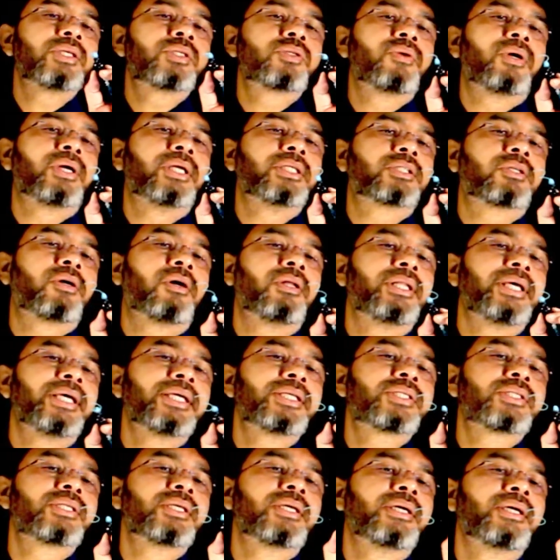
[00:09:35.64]
is what is called
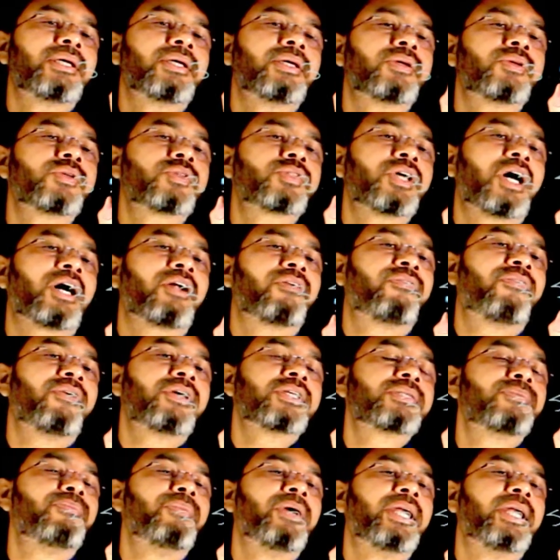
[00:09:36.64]
this
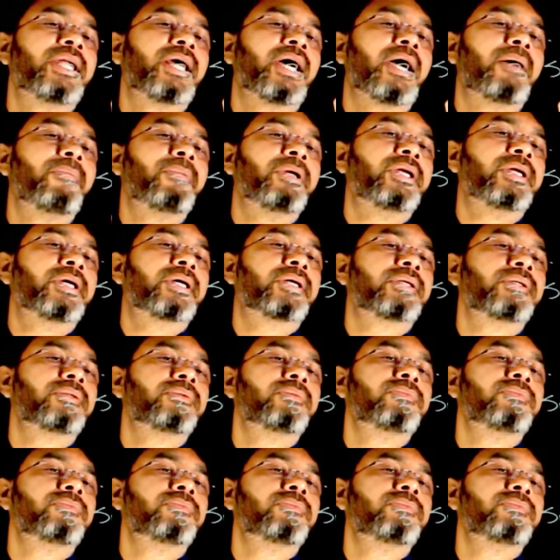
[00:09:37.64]
surface mean diameter